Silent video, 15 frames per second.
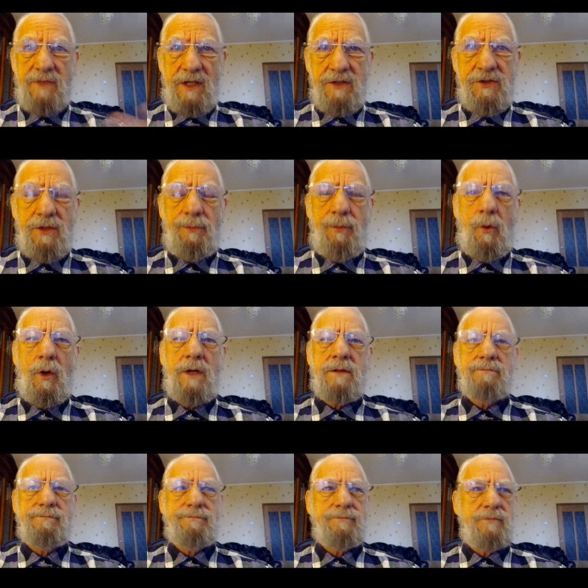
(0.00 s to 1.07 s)

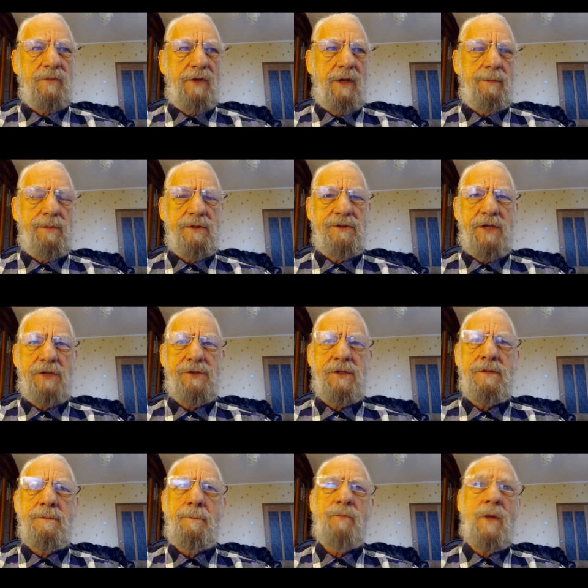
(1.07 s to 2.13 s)
support their position,